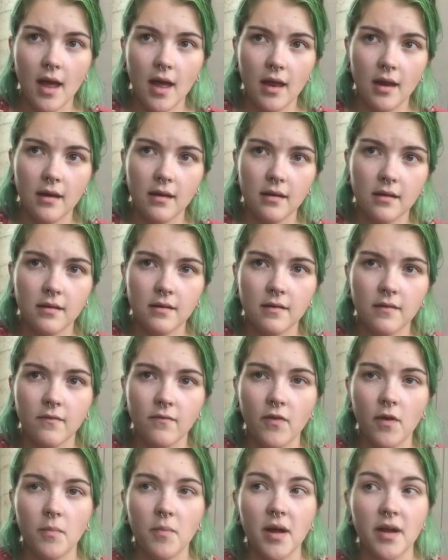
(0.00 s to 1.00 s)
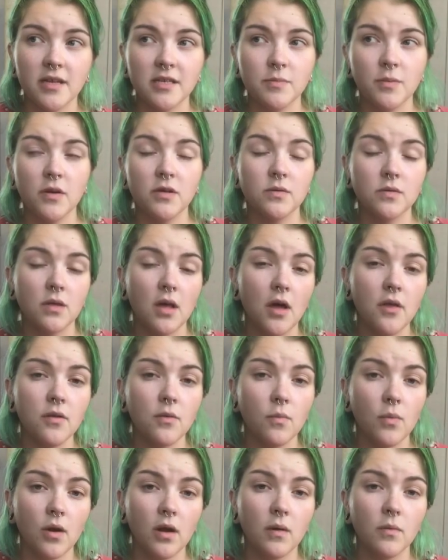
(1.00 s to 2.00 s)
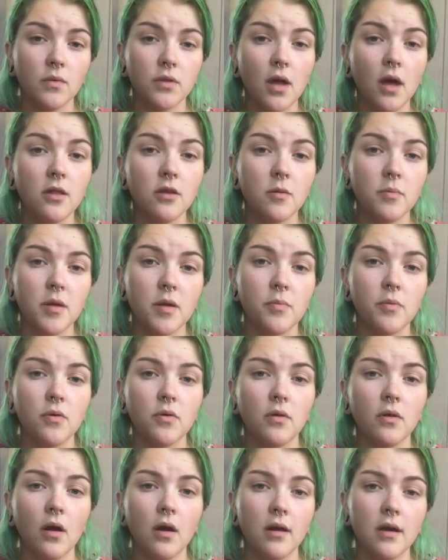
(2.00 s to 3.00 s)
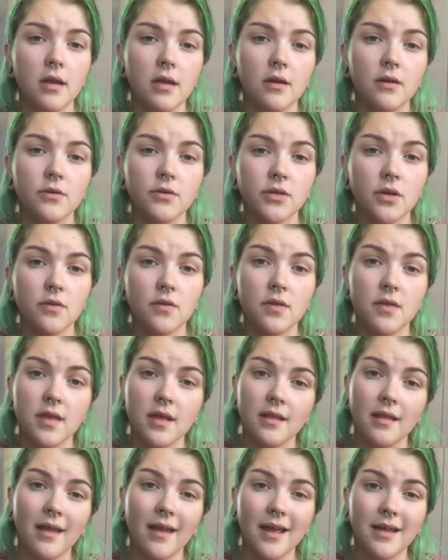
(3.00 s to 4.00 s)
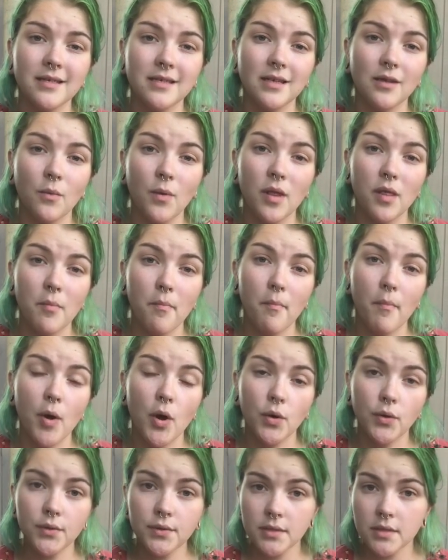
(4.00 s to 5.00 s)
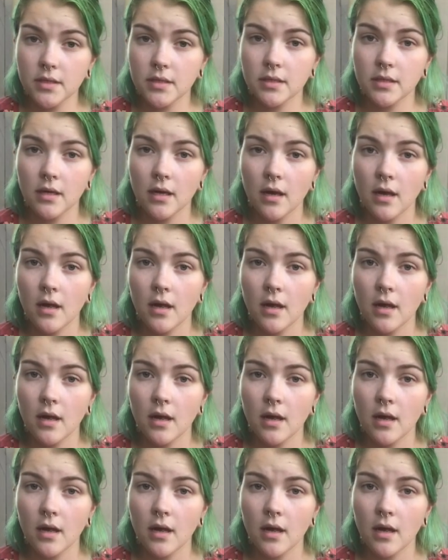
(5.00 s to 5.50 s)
and from my experience with working with other people, our egos are the thing that gets in the way the most.